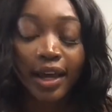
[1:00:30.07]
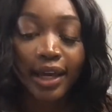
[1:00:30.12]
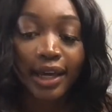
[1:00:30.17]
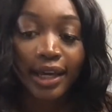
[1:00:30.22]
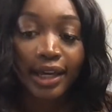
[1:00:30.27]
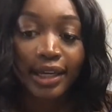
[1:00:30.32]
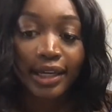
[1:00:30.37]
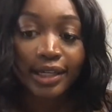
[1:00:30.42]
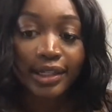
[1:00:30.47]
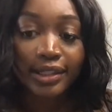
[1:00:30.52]

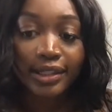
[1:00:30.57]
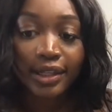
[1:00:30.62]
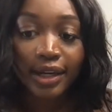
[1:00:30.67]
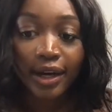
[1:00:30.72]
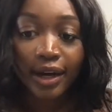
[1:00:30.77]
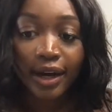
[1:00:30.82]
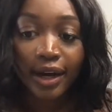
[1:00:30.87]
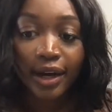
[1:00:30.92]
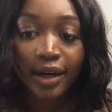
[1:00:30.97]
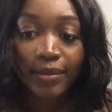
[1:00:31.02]
And
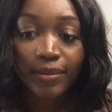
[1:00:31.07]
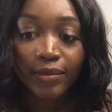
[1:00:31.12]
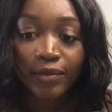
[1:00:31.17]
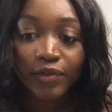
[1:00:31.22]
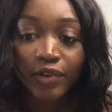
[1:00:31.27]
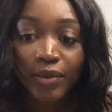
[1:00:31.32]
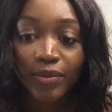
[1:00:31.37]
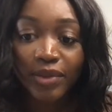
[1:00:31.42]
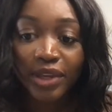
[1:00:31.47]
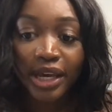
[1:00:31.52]
um,
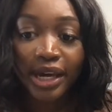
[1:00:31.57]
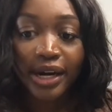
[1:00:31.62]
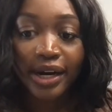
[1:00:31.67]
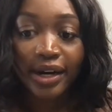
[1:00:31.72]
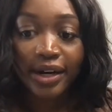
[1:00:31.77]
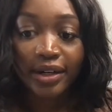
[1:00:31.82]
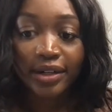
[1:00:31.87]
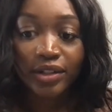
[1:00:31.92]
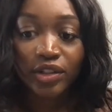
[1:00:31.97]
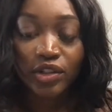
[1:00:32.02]
from
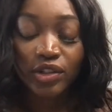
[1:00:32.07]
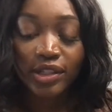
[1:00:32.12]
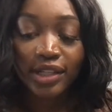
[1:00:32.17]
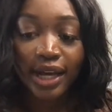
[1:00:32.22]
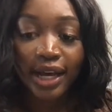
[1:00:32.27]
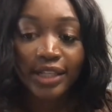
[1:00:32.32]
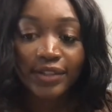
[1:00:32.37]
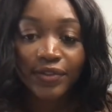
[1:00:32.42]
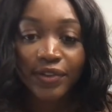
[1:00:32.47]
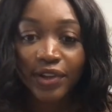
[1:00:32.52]
there, you just
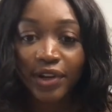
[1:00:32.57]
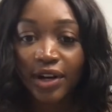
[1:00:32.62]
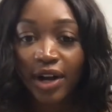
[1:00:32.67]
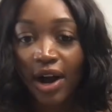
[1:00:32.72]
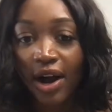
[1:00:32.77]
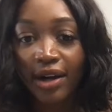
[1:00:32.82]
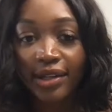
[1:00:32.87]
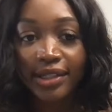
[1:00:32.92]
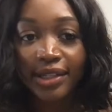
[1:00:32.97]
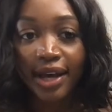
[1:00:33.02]
ask for their
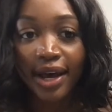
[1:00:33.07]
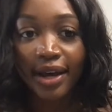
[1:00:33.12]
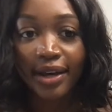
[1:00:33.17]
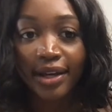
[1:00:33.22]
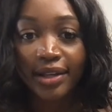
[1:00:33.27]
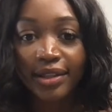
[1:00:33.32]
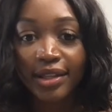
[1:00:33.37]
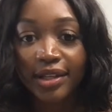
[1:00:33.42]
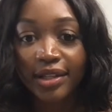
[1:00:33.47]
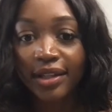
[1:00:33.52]

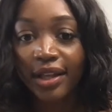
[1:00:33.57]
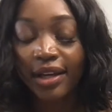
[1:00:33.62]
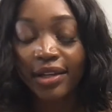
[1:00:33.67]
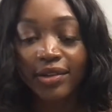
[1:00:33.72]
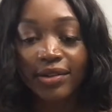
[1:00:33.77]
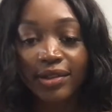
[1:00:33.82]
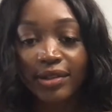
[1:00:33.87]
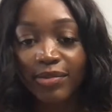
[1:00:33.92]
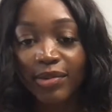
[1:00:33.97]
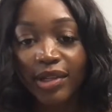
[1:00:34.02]
contact, and then
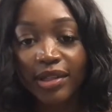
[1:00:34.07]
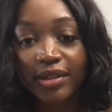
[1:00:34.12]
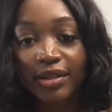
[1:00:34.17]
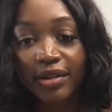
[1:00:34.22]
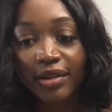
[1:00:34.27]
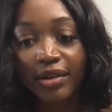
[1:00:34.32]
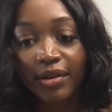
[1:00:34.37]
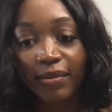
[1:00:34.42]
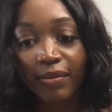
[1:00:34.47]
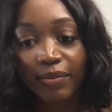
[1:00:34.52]
like you speak to
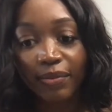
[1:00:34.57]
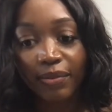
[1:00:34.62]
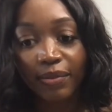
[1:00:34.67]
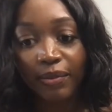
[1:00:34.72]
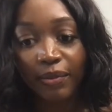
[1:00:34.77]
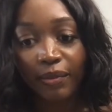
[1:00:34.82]
them.